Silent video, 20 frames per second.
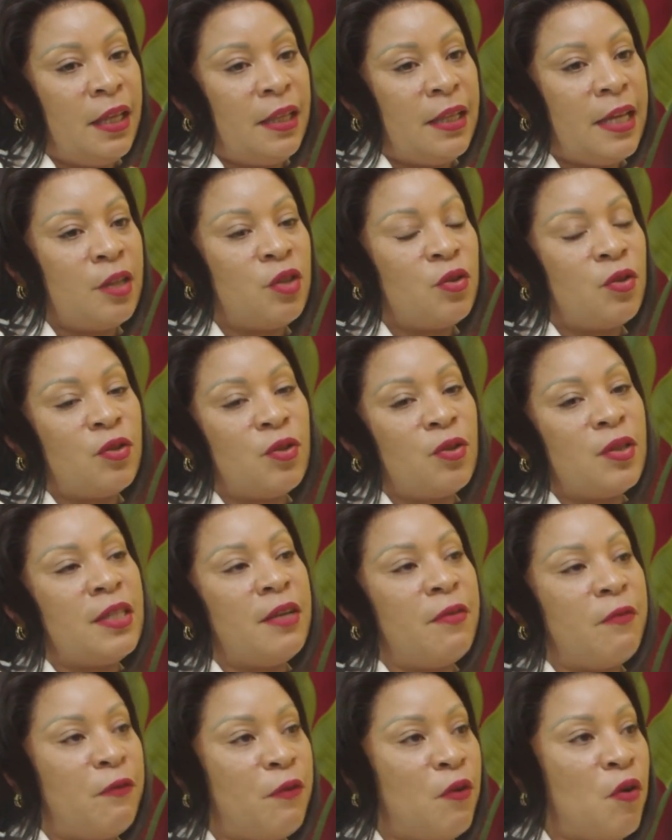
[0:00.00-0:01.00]
that's also
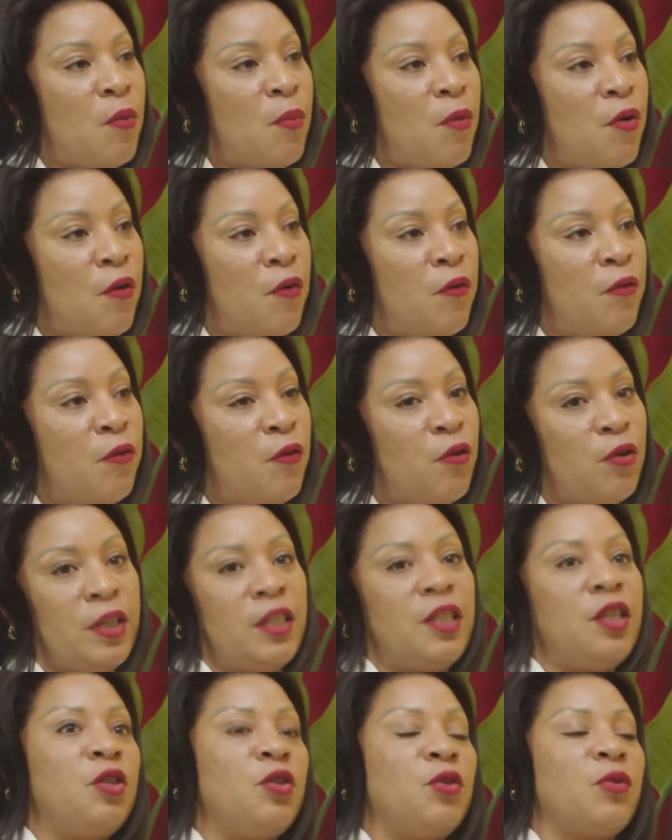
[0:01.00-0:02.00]
some form of
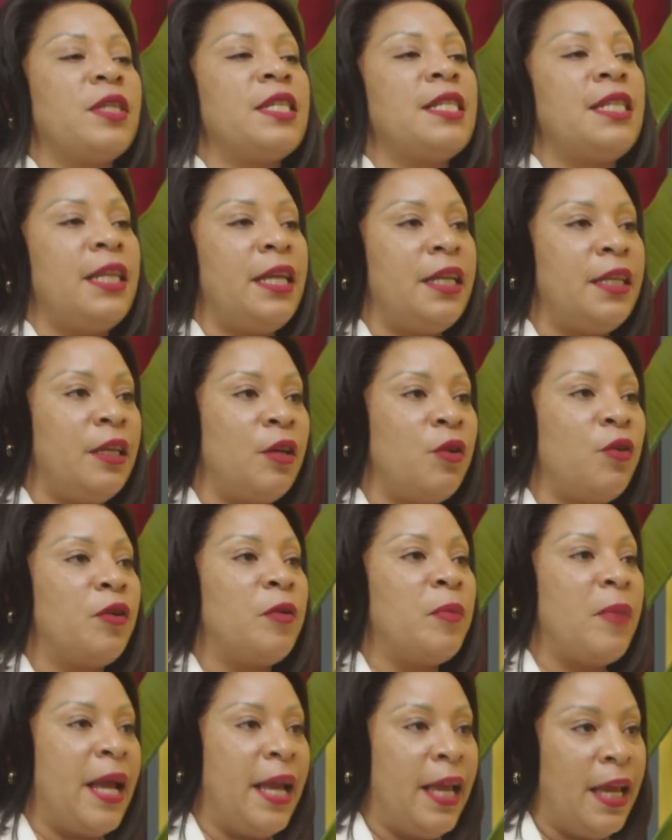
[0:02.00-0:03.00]
continuous learning
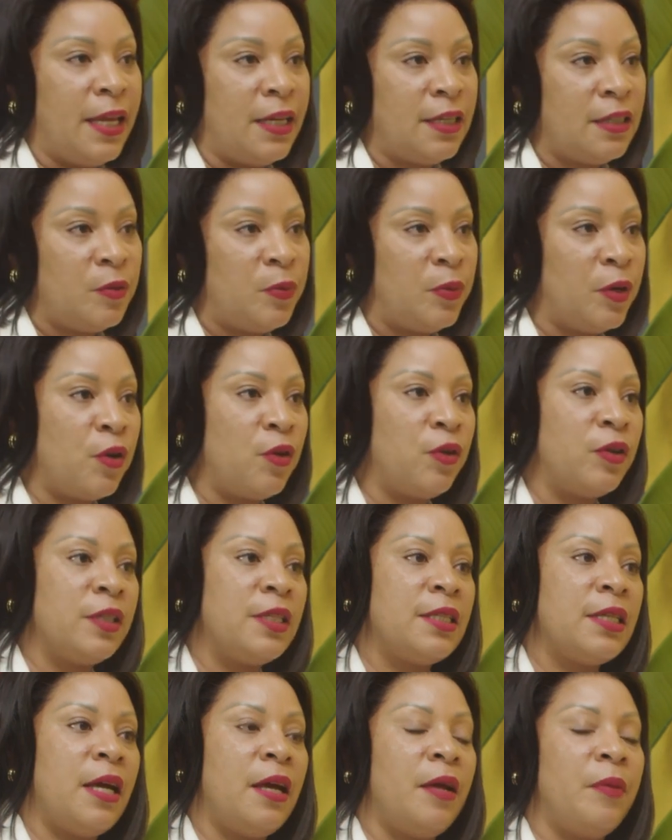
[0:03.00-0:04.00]
on my end,
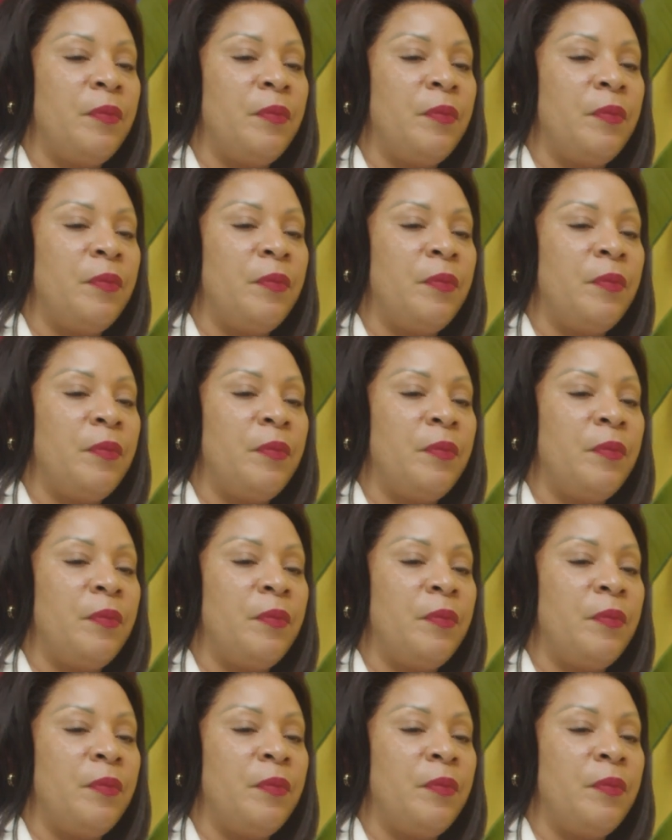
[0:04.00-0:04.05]
because